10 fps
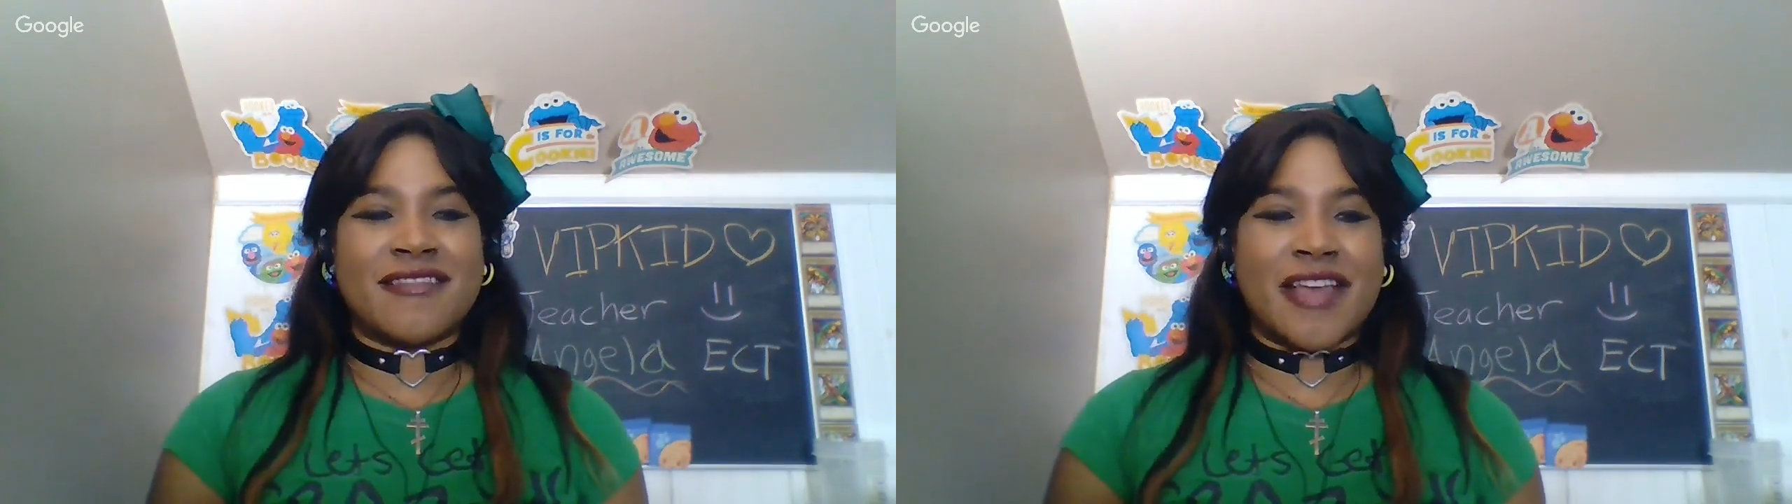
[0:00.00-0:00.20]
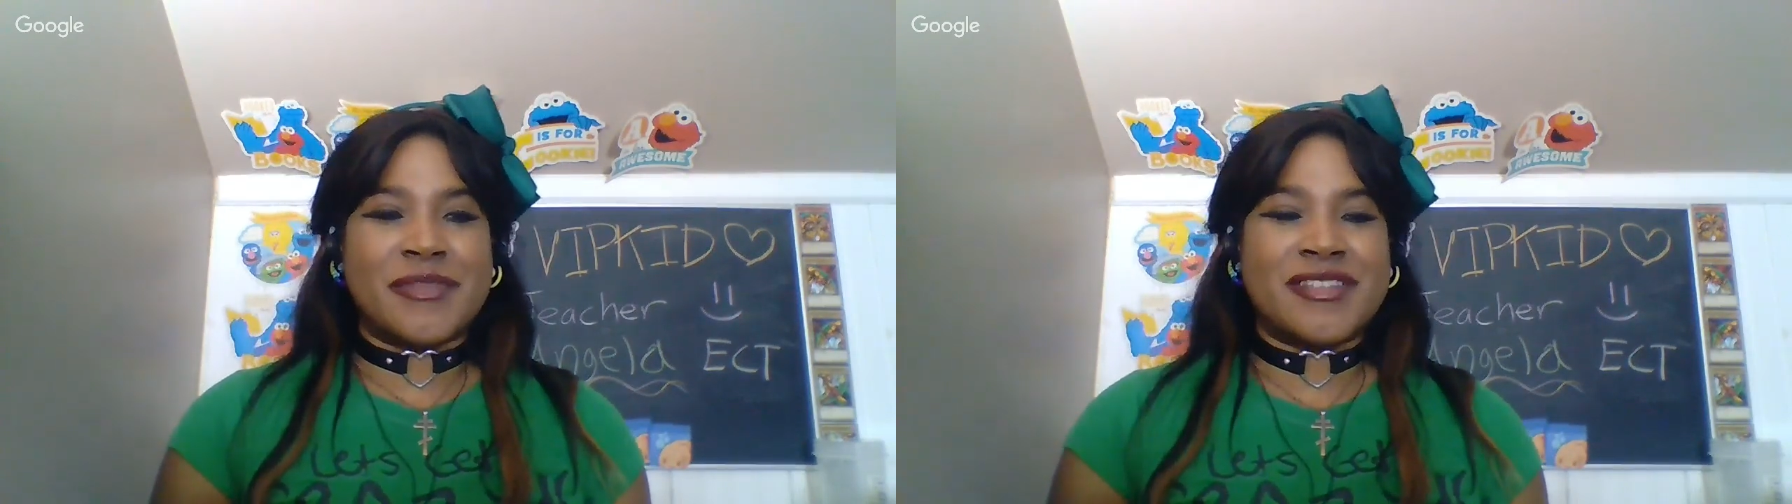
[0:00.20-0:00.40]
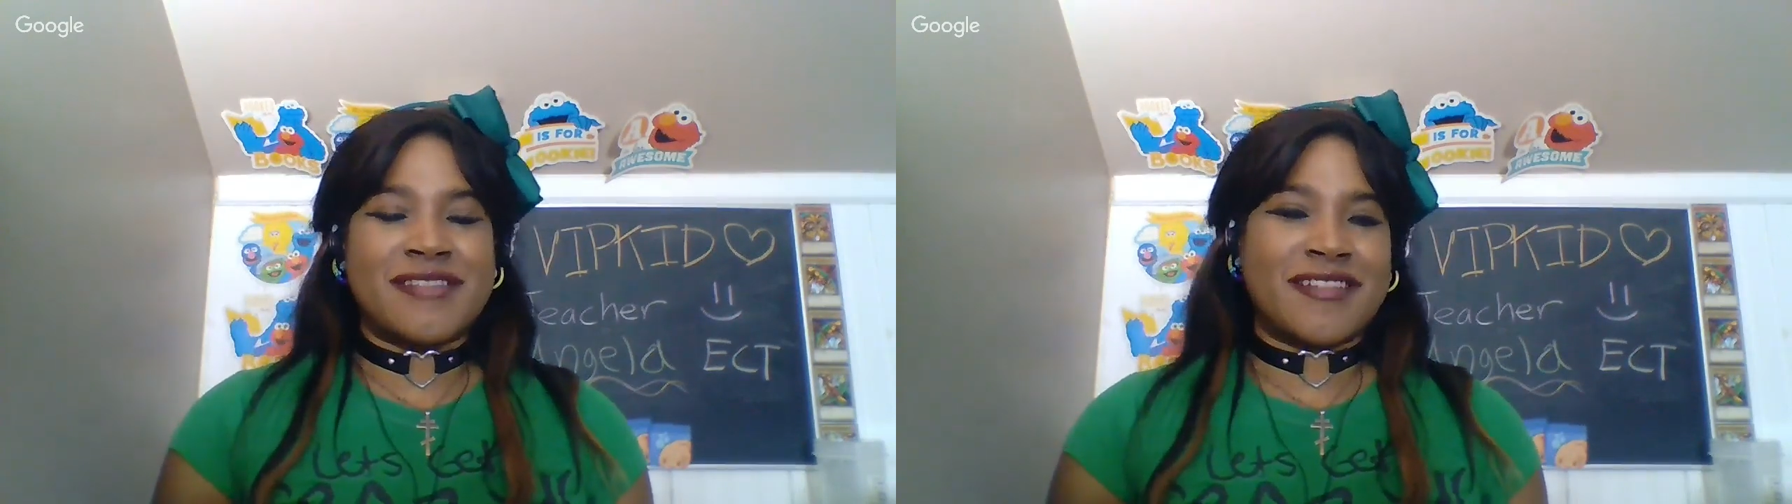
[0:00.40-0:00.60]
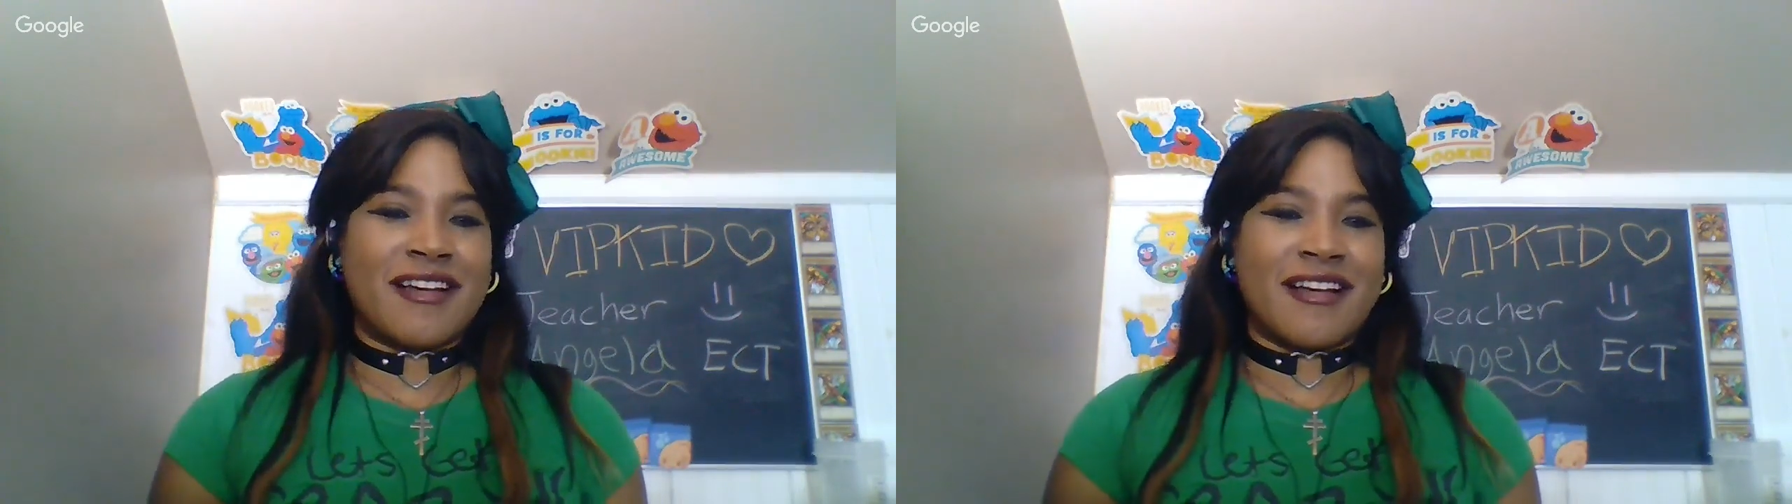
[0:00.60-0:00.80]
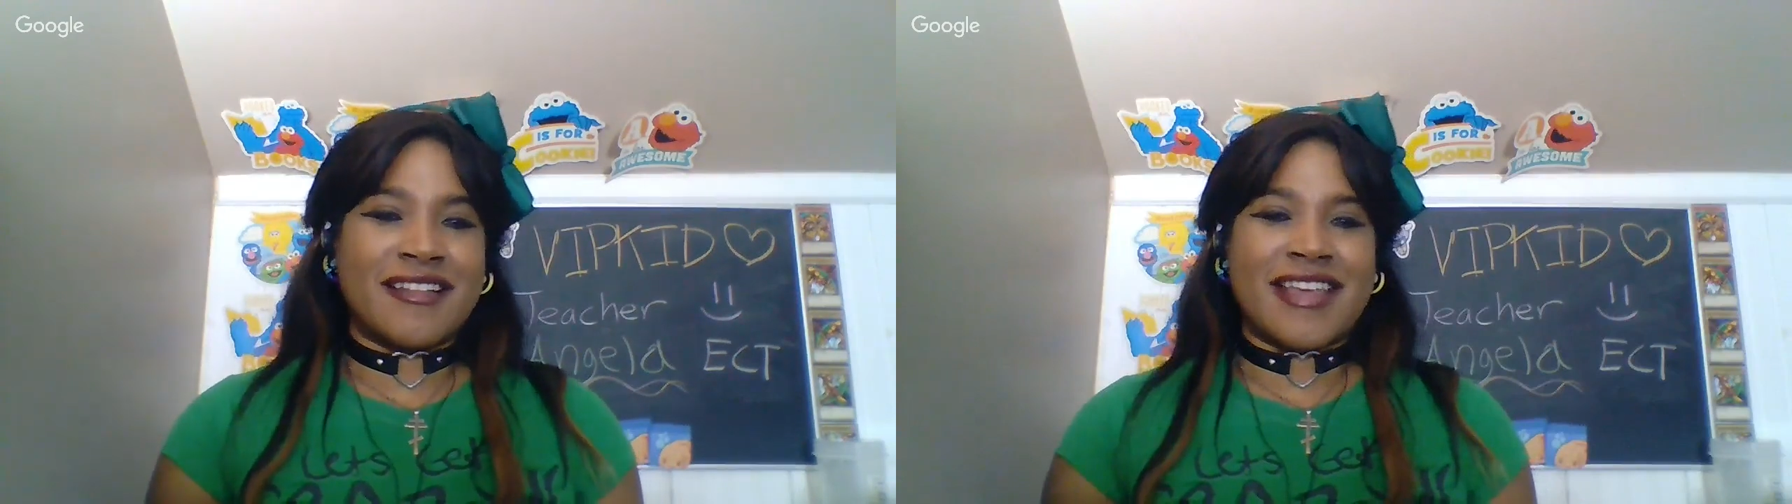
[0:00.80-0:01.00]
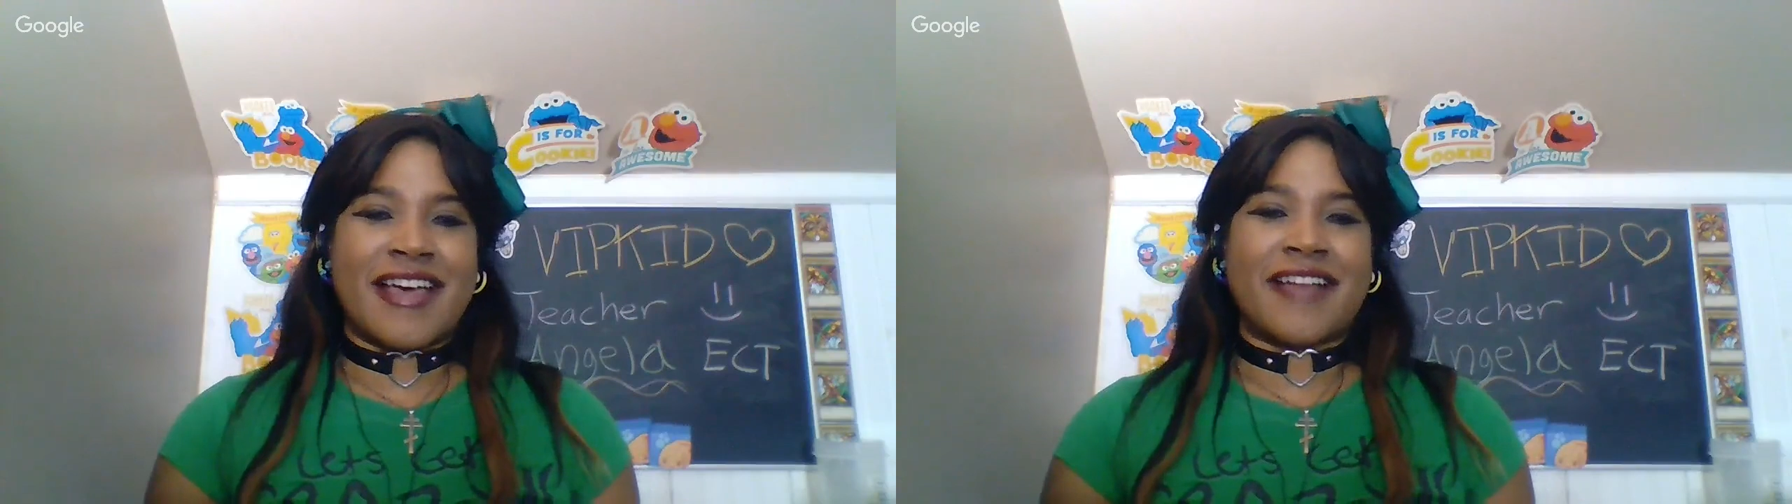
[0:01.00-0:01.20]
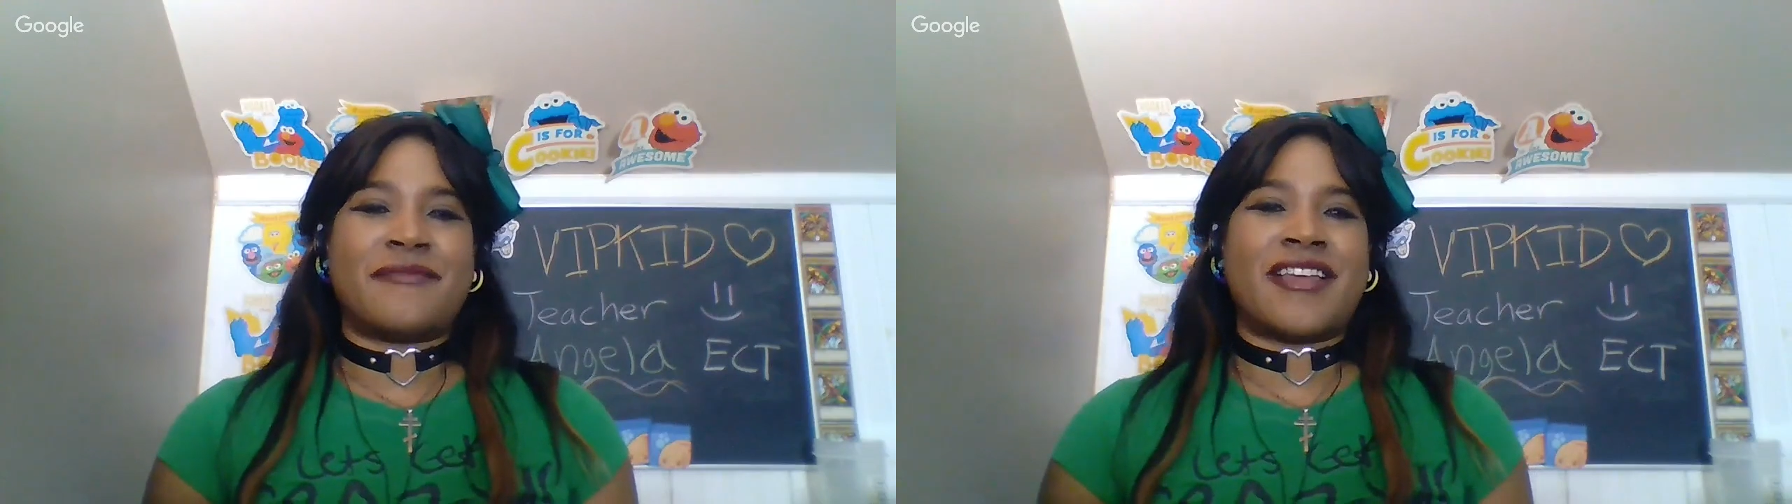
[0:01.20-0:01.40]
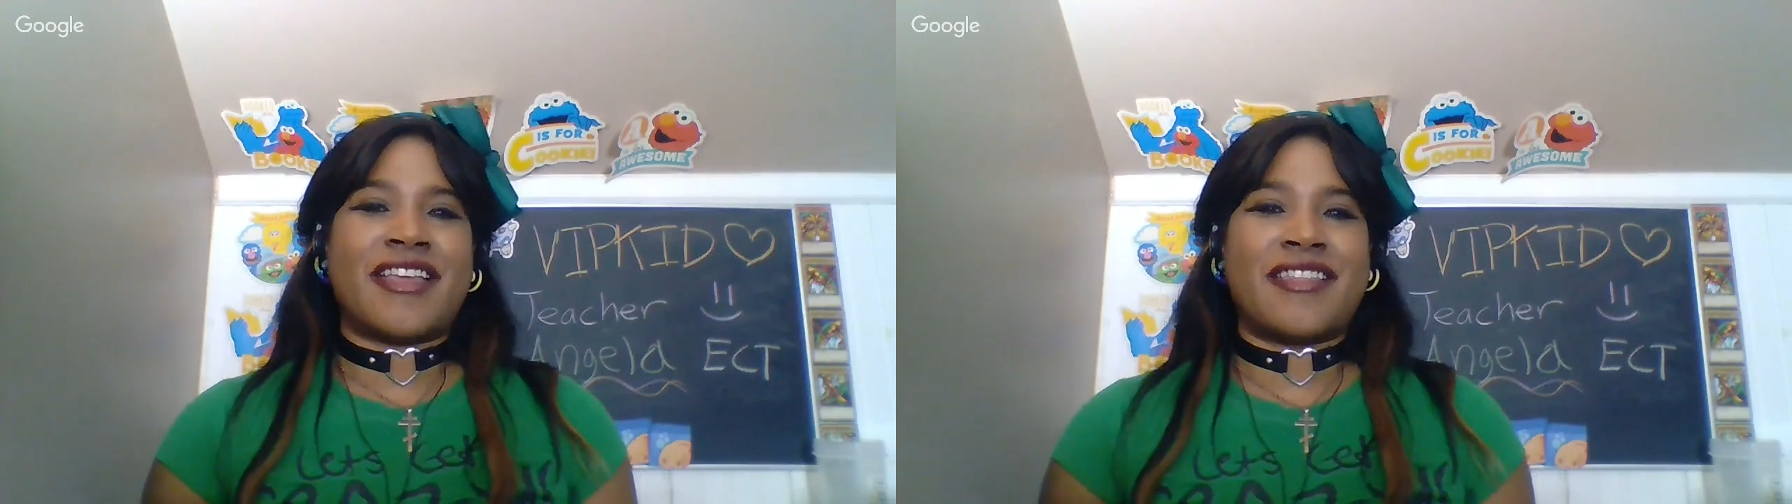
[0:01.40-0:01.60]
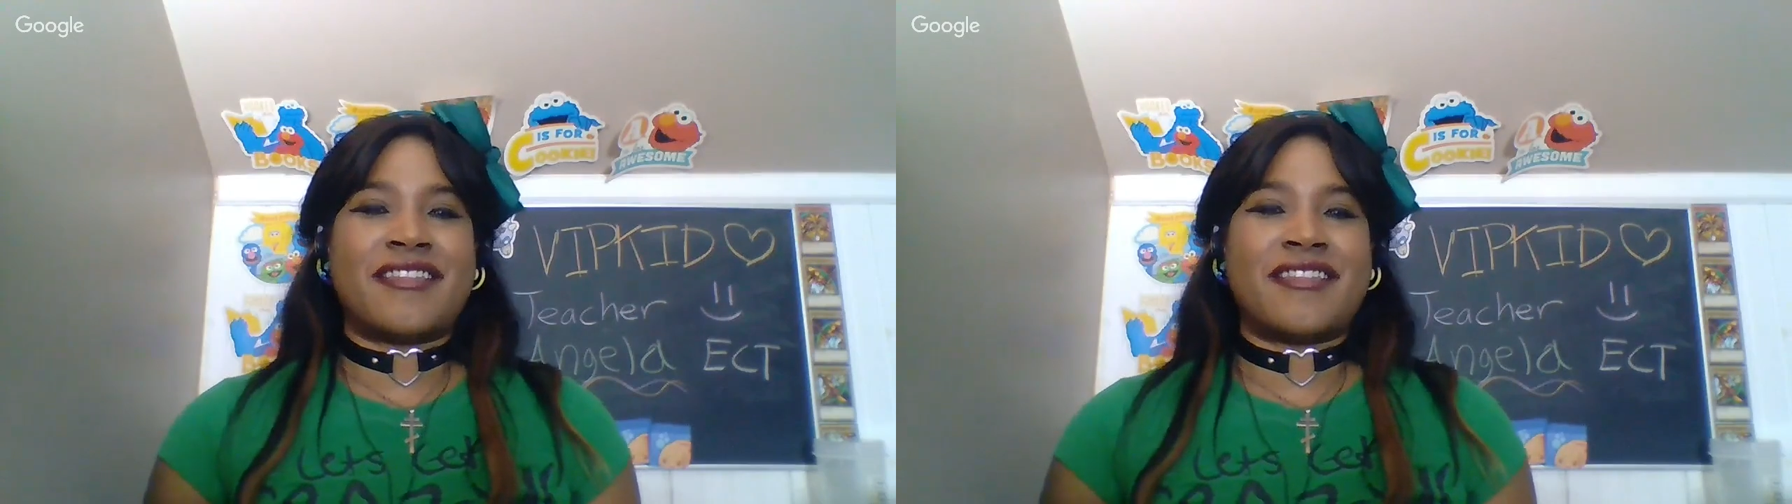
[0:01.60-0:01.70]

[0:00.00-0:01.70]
that I'm still in contact with,